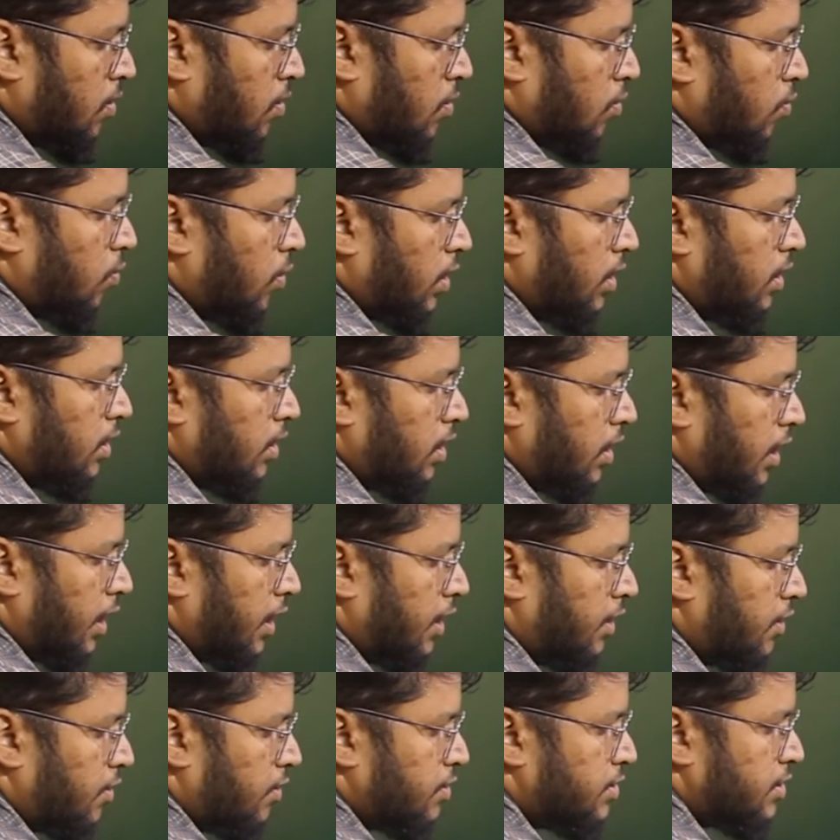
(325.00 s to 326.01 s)
one
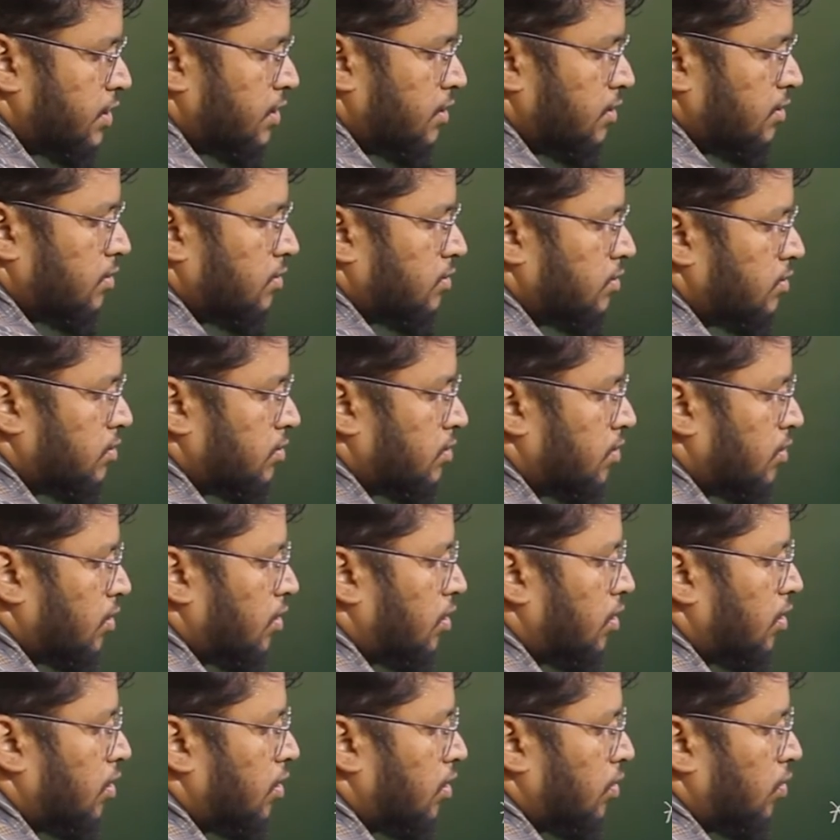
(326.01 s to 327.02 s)
hydrogen
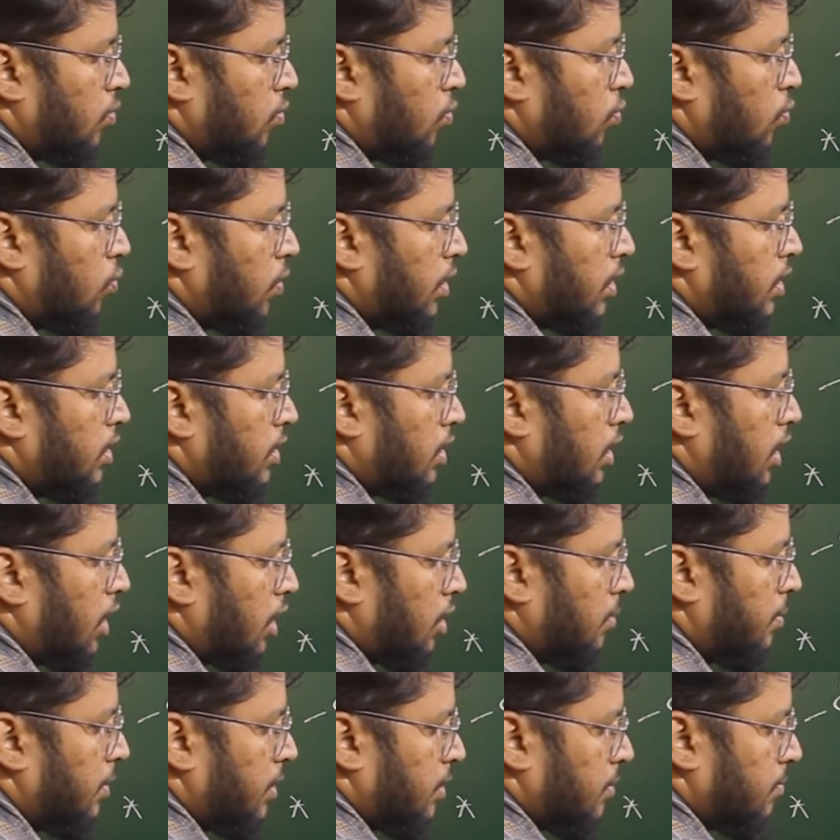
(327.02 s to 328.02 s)
or one
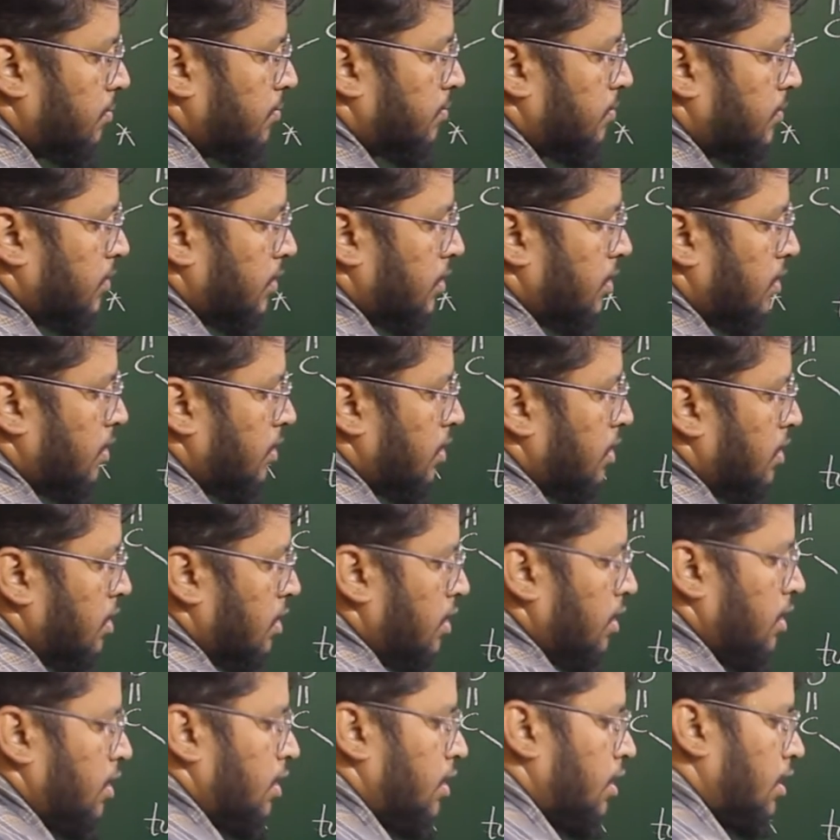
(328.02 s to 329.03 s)
carbon.
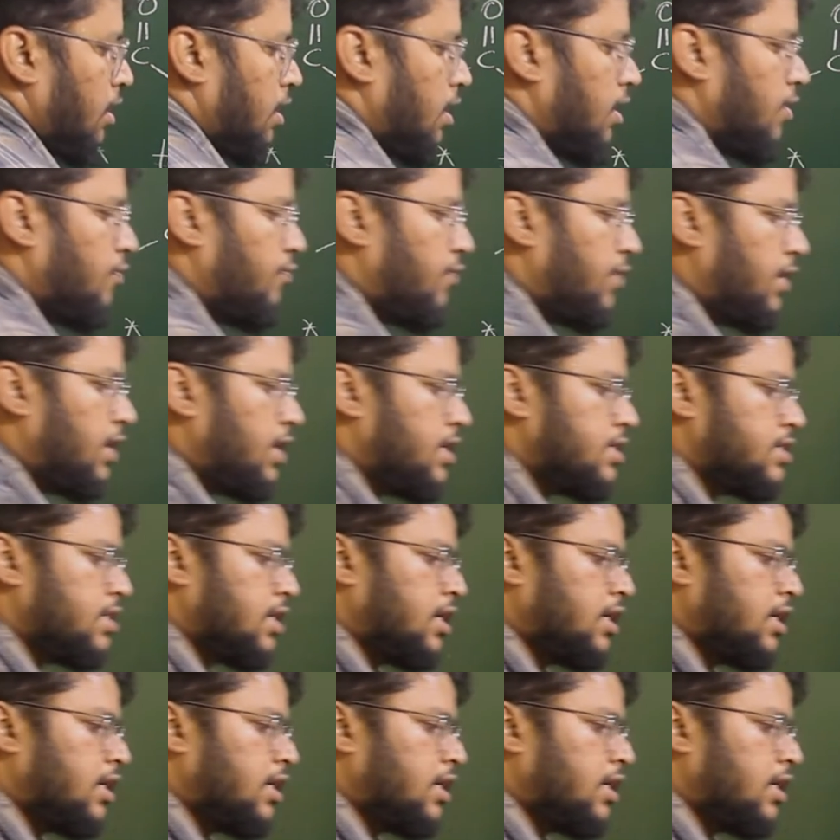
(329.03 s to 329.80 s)
If it is